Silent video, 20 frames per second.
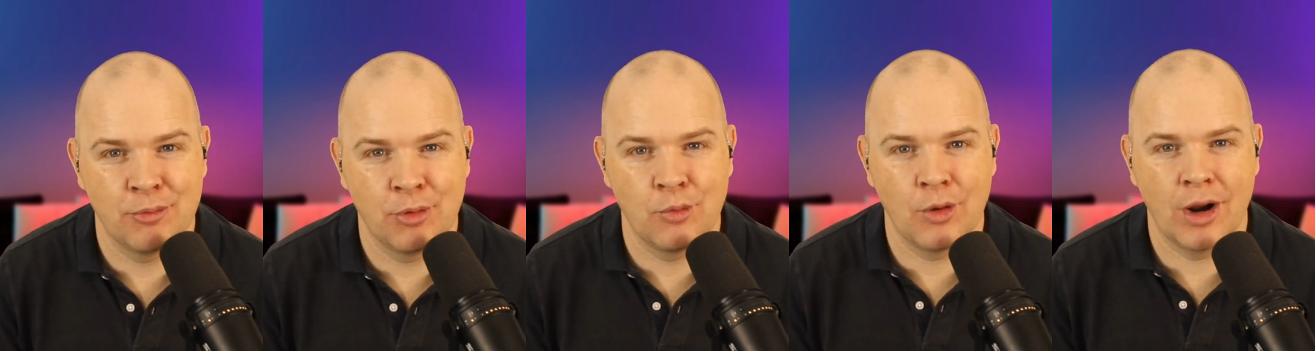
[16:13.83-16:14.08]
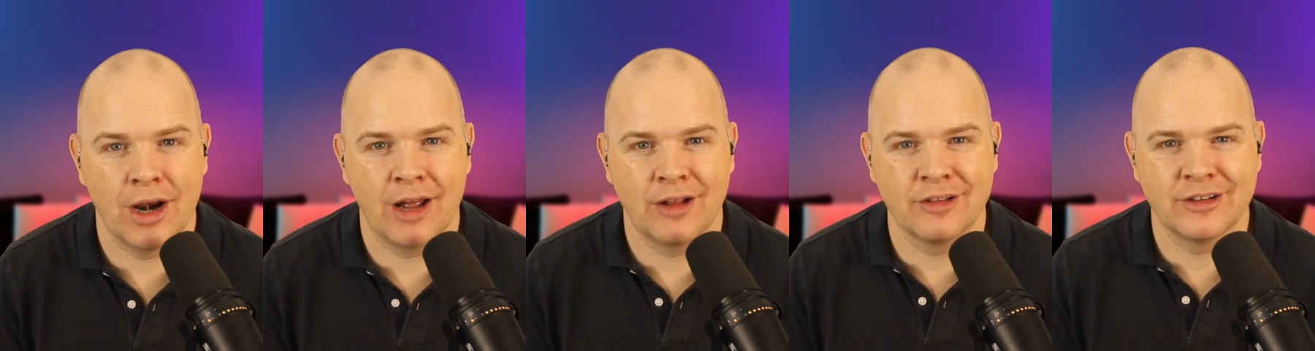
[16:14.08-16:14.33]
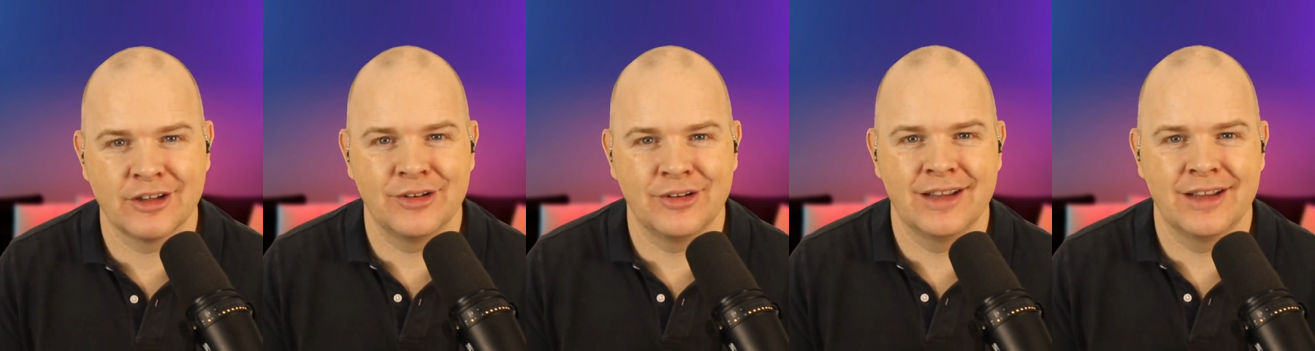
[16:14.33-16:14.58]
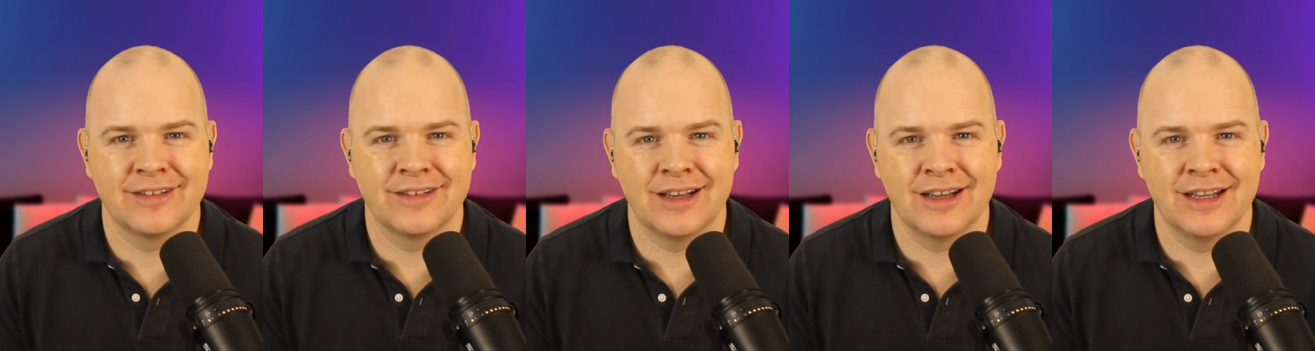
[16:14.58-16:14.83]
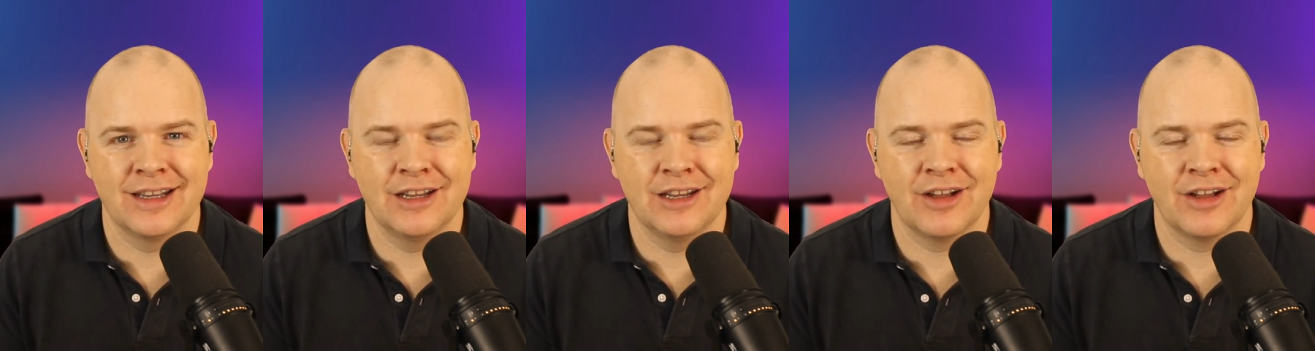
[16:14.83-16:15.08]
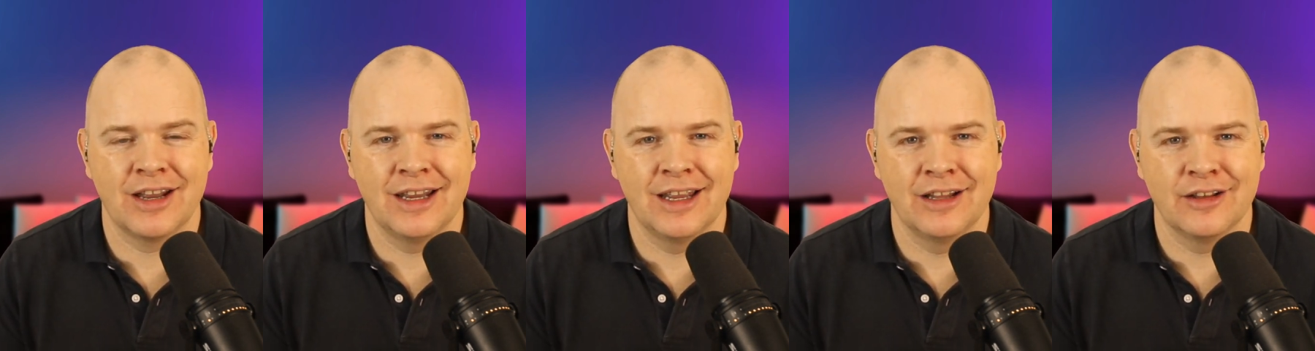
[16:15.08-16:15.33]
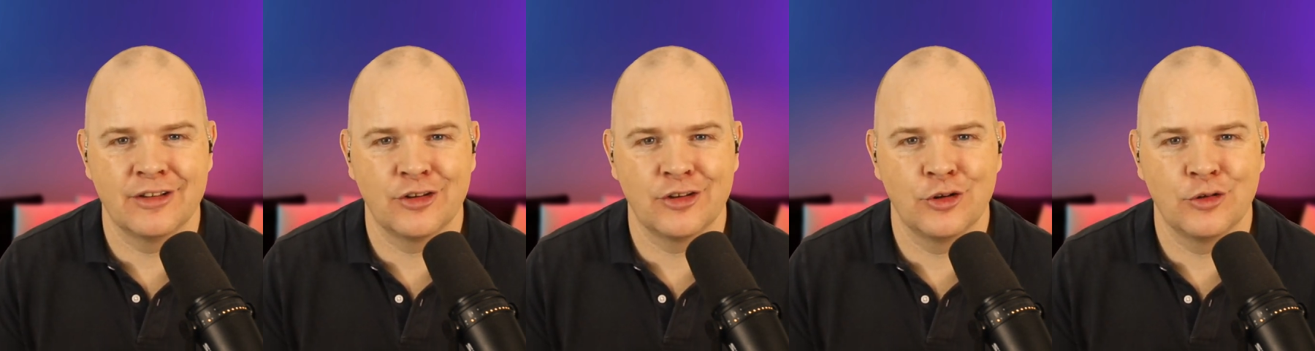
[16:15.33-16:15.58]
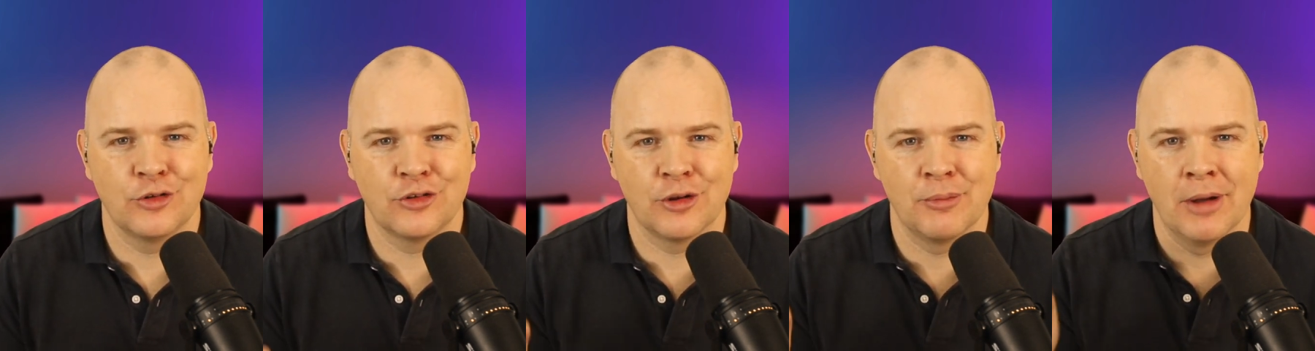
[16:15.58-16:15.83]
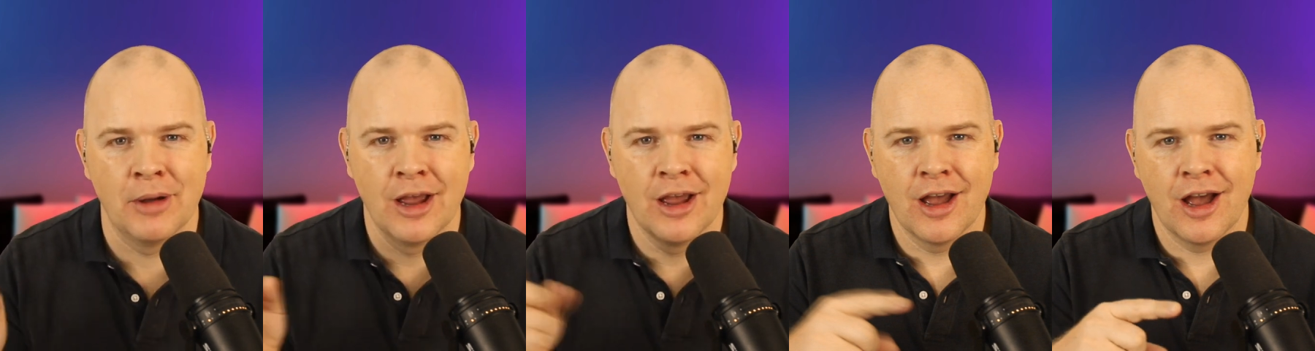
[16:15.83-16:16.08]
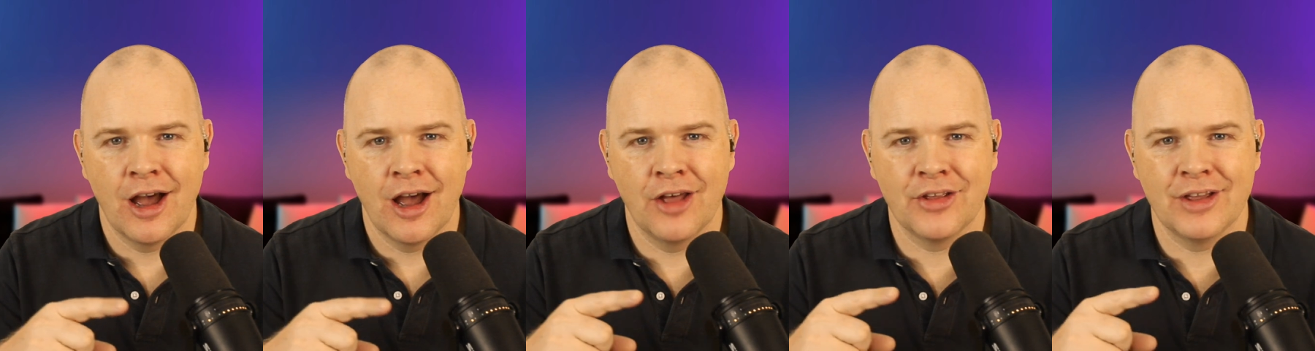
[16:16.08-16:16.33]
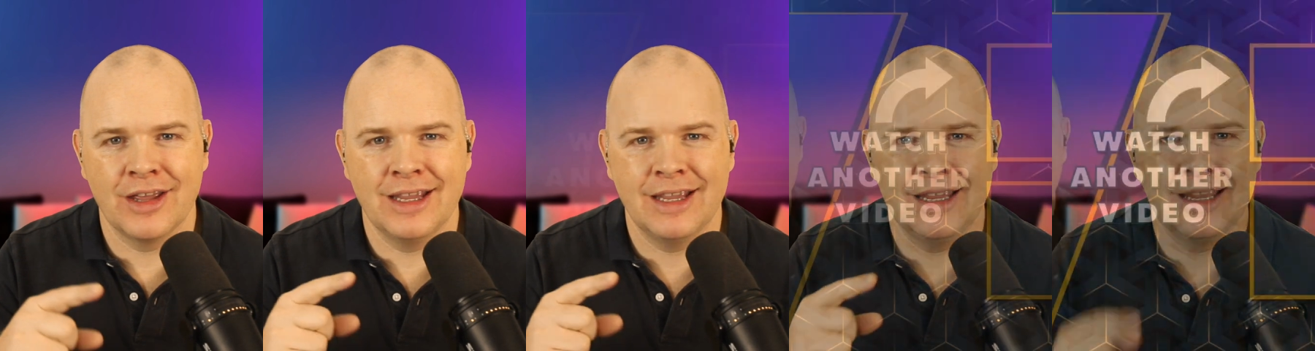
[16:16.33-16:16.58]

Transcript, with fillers: But what I'll do is I'll leave a link to some other